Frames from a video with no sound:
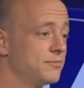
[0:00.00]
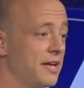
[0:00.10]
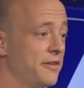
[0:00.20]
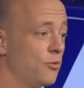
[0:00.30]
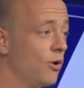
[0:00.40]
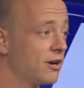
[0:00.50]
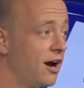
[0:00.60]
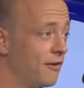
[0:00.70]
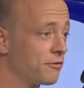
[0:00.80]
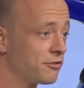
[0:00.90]
I think, one
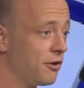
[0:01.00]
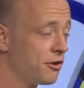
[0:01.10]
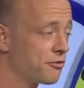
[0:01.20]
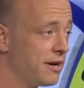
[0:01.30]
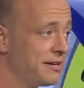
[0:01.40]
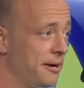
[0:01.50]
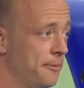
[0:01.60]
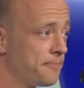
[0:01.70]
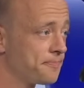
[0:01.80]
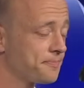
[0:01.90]
conference loss right
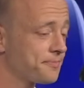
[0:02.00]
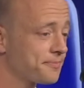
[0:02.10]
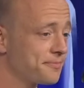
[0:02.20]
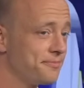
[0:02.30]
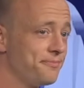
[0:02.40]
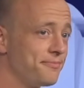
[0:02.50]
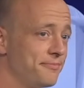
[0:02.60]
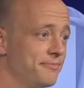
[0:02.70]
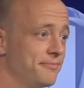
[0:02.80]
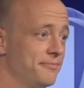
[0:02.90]
now.
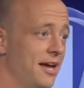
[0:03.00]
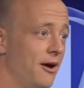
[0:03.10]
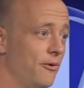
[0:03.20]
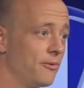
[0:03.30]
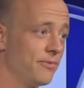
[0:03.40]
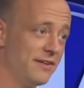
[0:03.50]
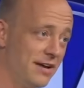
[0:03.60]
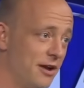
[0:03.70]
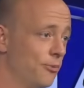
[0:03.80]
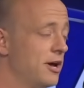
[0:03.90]
Now, they've
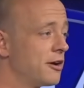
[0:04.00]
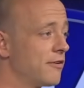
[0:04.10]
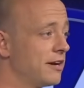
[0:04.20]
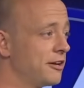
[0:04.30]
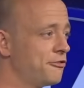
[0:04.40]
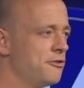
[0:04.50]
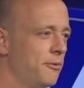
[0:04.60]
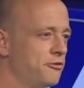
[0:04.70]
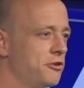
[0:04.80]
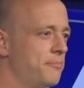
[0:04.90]
got a win over LSU. I
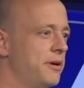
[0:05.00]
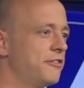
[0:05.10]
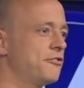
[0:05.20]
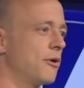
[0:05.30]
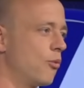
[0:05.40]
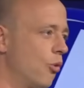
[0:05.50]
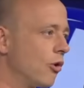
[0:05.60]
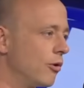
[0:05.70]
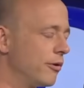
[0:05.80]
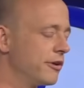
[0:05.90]
want you to picture a
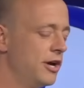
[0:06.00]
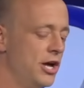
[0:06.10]
world